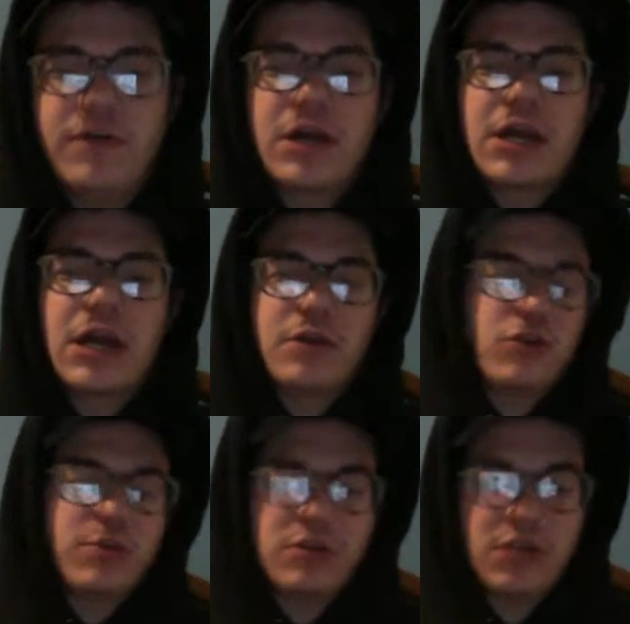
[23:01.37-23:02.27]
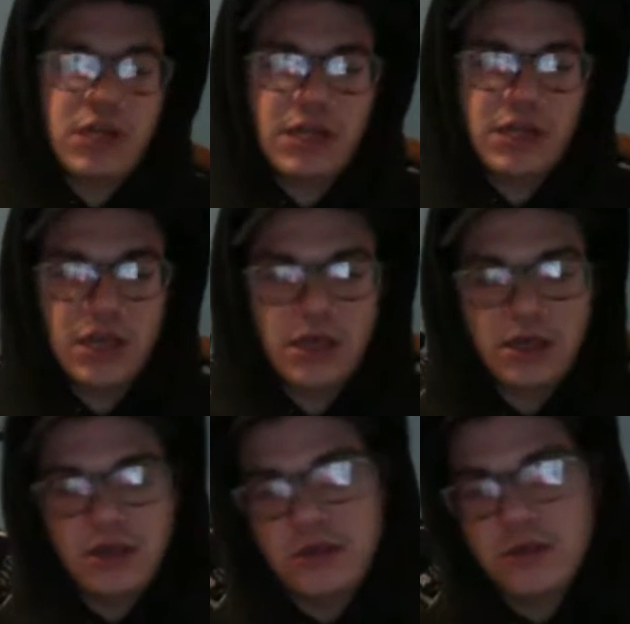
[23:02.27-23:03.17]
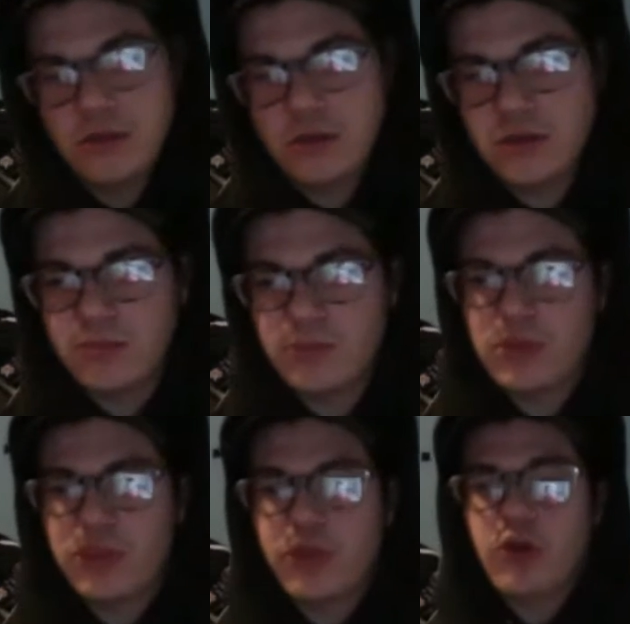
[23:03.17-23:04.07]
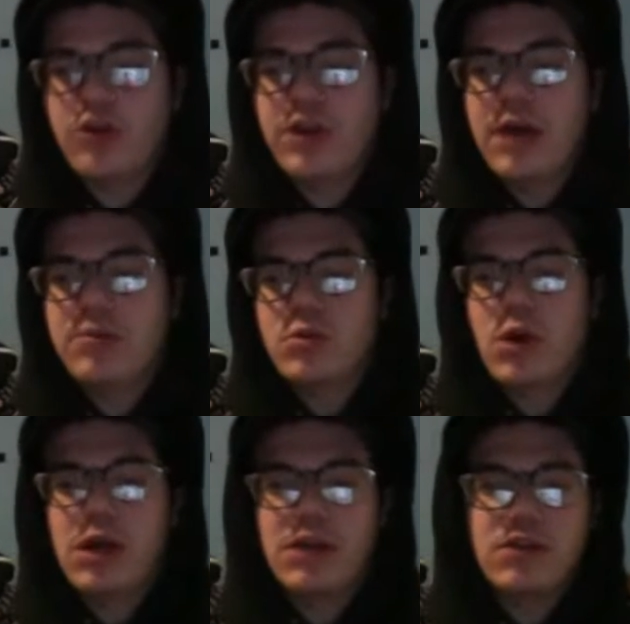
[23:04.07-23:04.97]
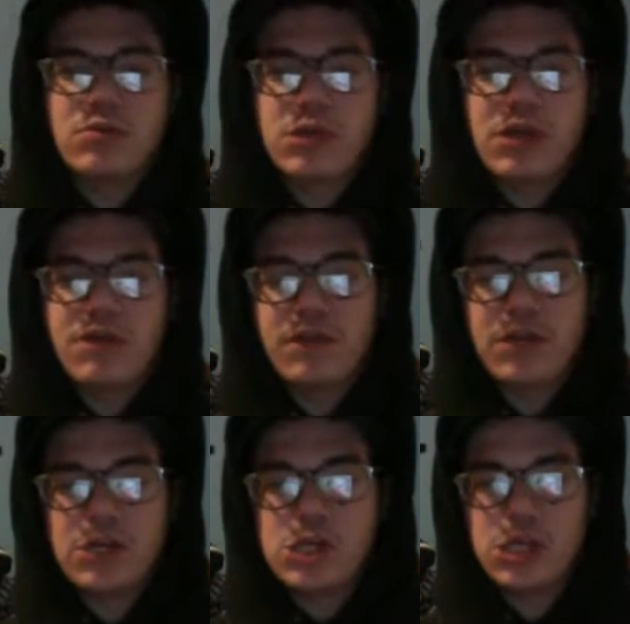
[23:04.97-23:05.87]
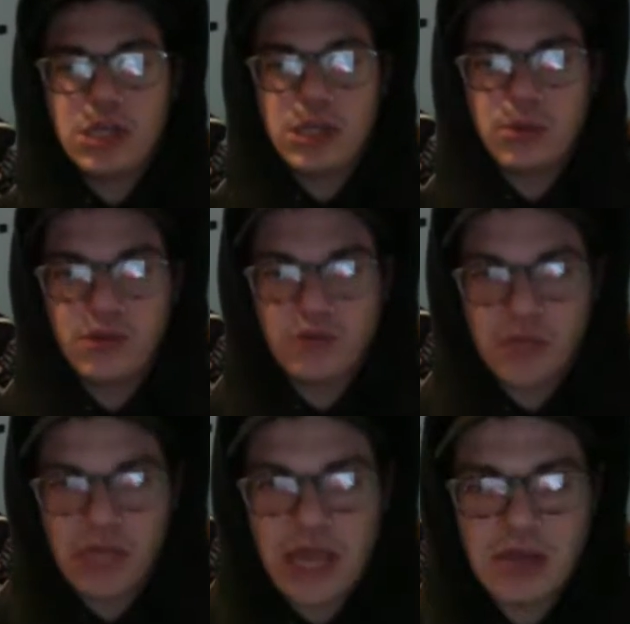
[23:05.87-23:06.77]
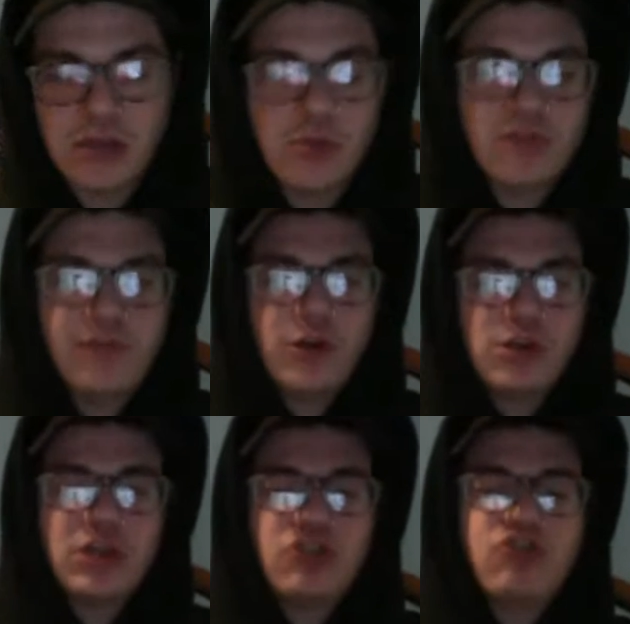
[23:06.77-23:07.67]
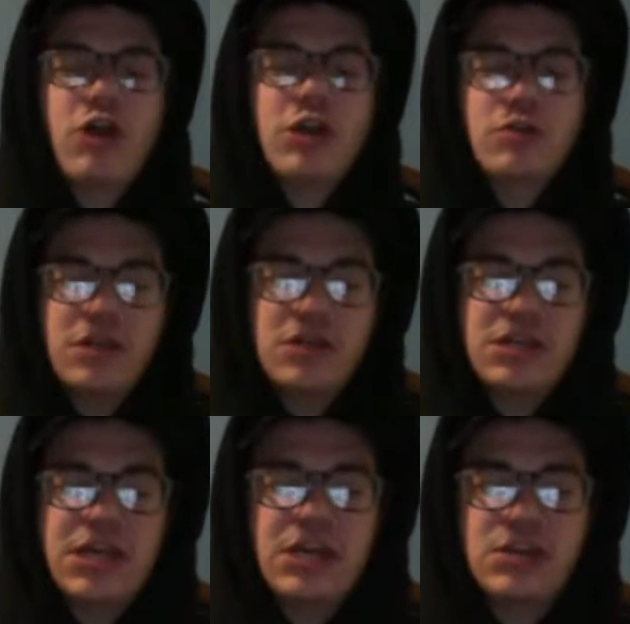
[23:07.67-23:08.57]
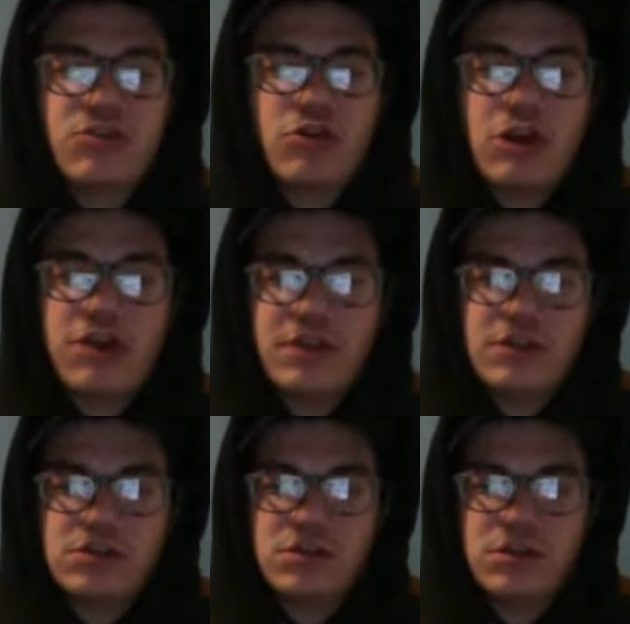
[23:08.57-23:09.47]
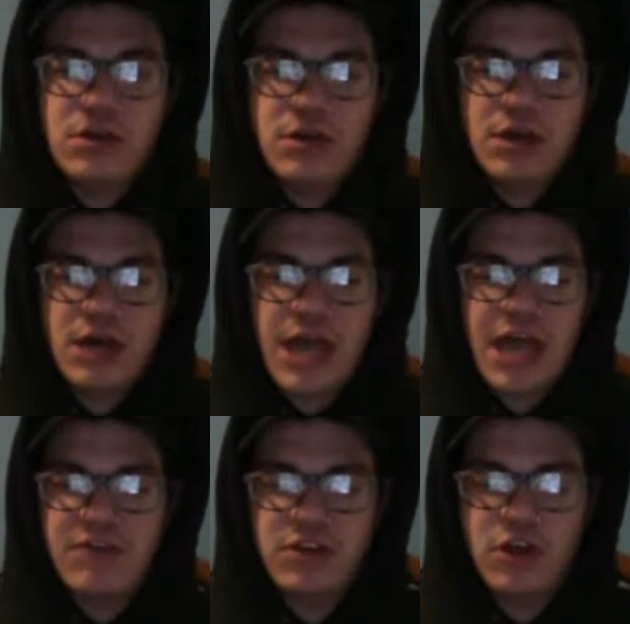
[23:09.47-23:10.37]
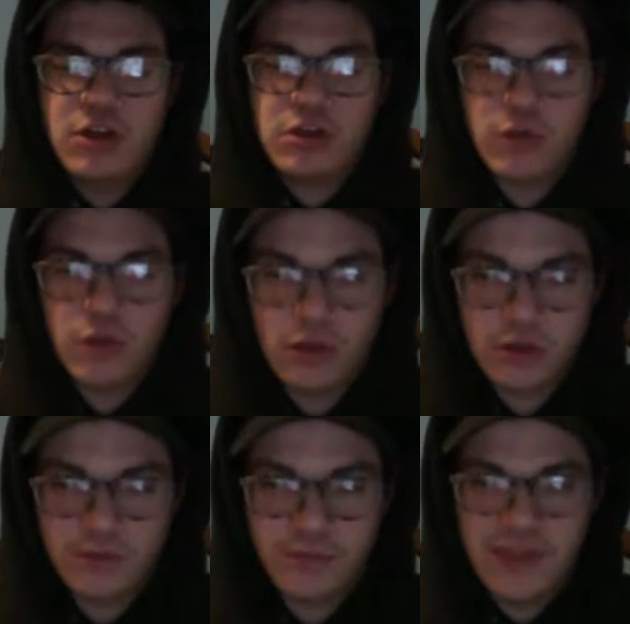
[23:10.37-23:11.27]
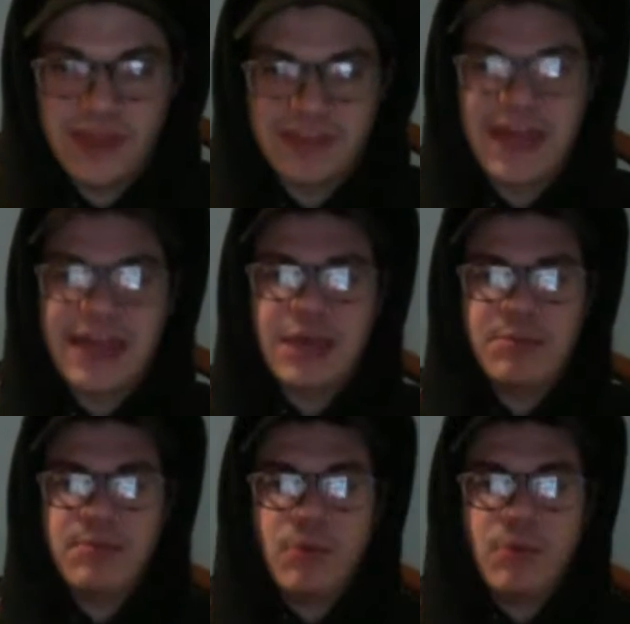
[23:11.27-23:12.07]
I got triples today. Like third time squatting this week, I feel like shit. Like whatever. Like I had so much fun just like trying new things and getting stronger at things I haven't done in so long, and like that kept me more into it.